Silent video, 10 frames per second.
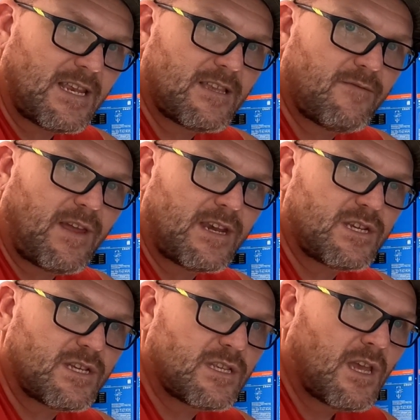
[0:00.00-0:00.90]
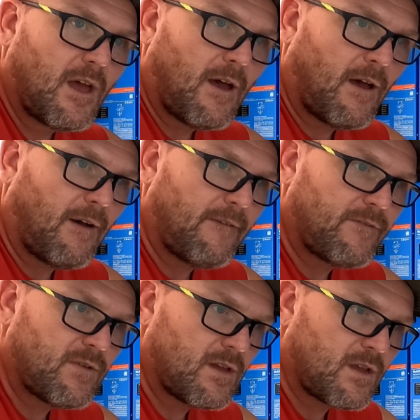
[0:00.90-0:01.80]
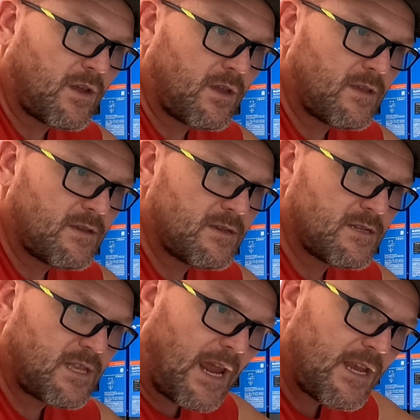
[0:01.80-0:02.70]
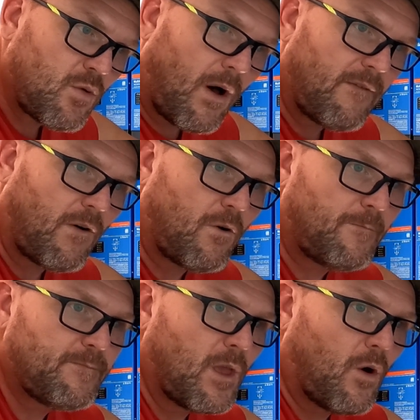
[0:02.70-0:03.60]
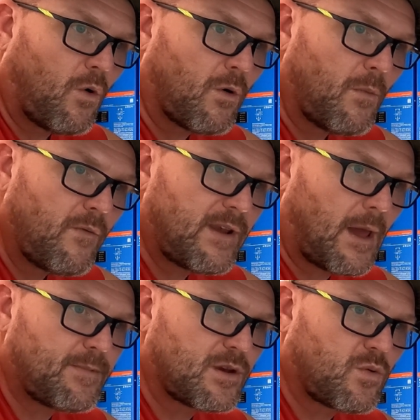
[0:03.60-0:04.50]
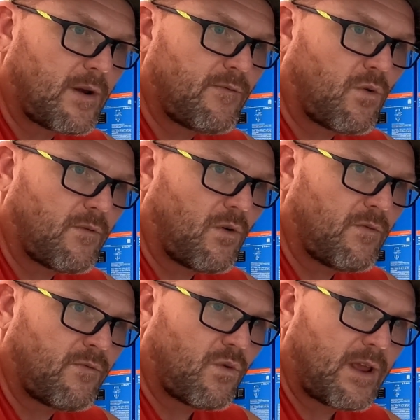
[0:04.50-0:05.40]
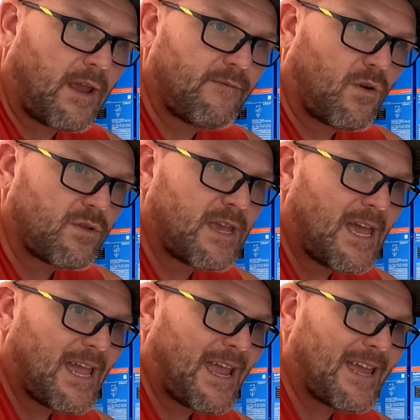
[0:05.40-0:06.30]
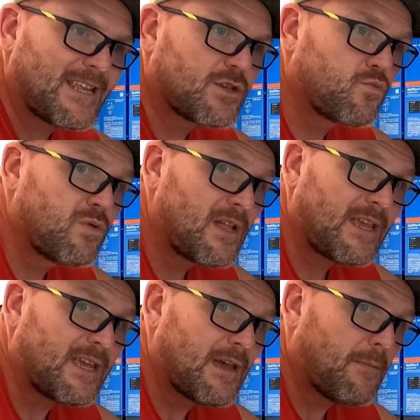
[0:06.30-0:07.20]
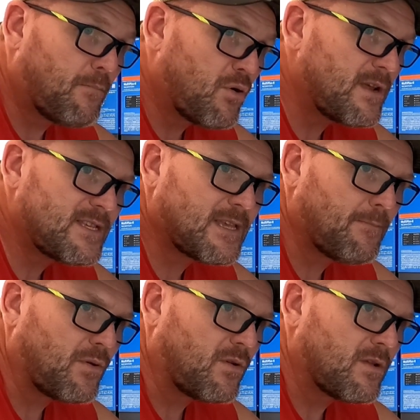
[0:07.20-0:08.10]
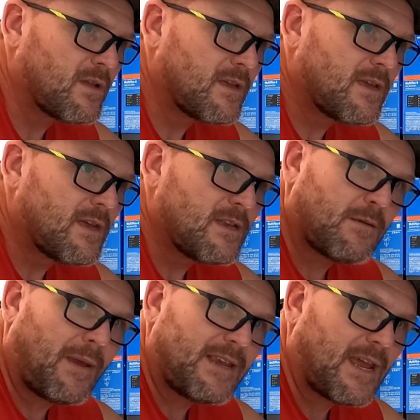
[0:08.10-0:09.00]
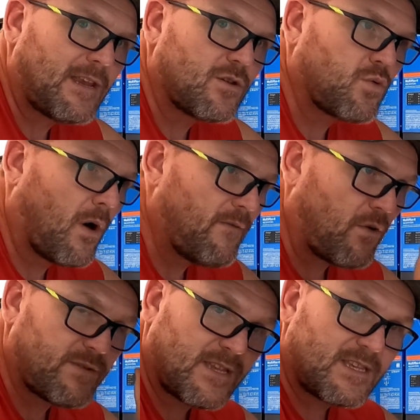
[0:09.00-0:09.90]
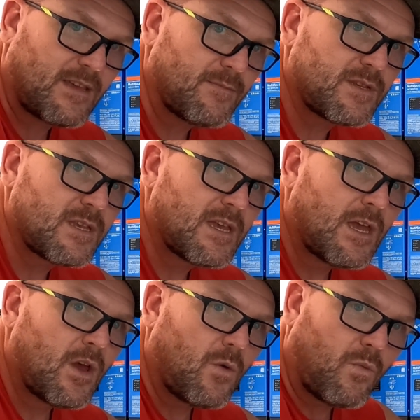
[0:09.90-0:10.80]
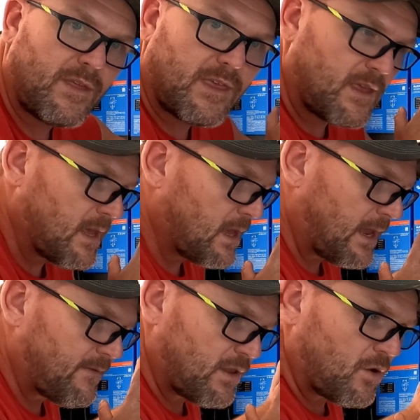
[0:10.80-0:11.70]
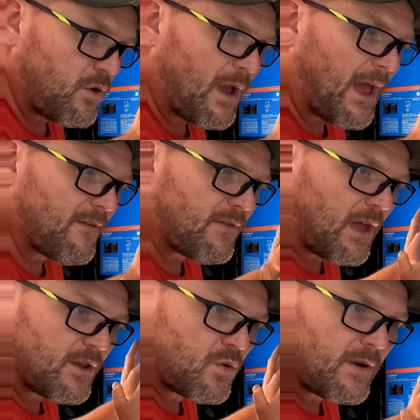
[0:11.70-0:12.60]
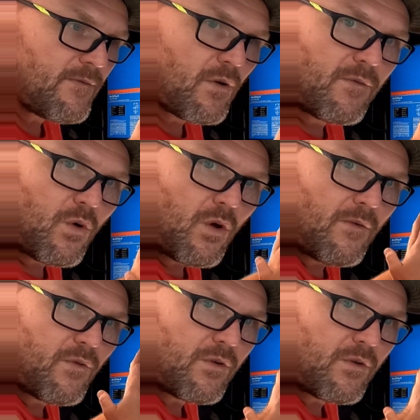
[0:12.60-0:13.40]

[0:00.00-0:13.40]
and disadvantages of staying twelve volt or moving up to twenty-four volt and forty-eight volt. And it's really pretty simple to maintain your twelve volt systems with, even though you have a twenty-four volt or